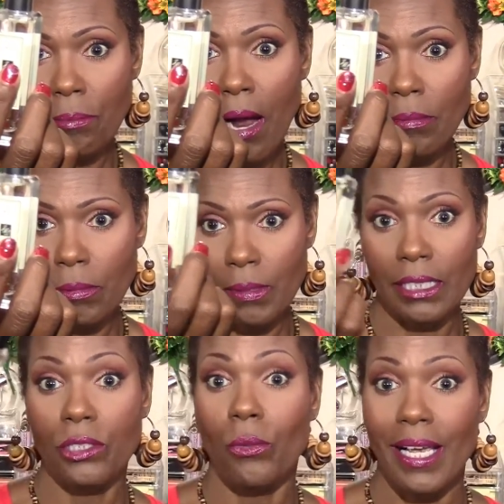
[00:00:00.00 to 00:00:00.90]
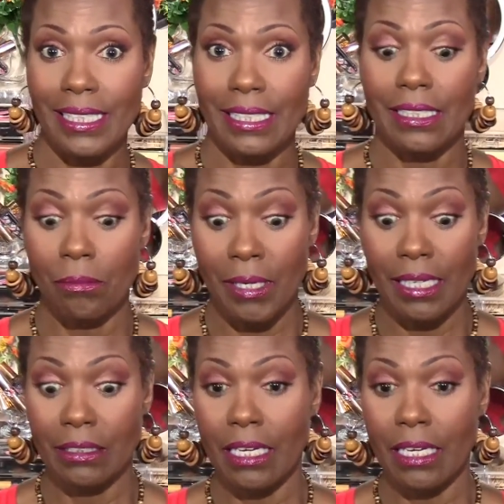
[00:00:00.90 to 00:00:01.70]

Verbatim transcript: probably twice as much.